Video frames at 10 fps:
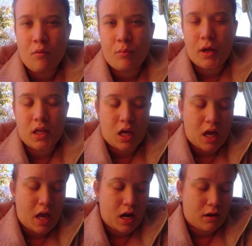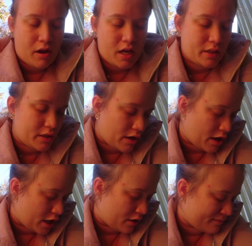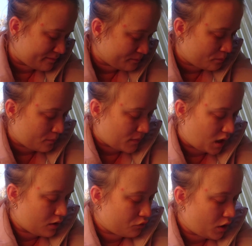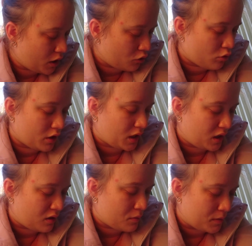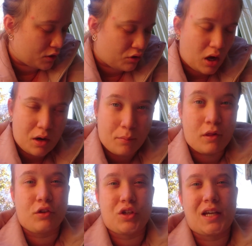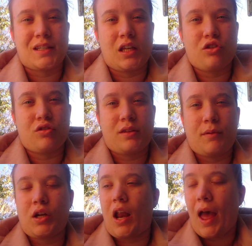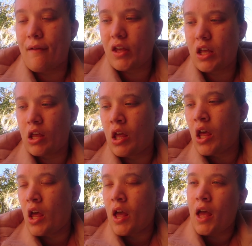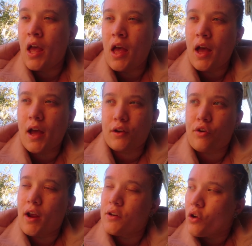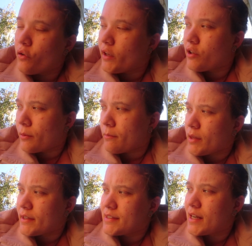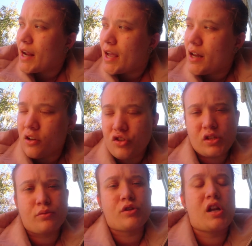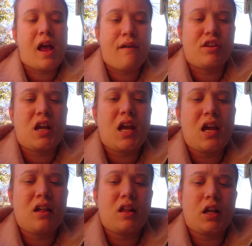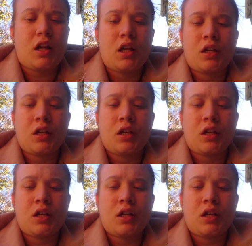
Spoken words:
But yeah, anyway, so I tried calling him and I tried apologising and he just wouldn't have it. I tried talking to him yesterday and he just wouldn't have it either.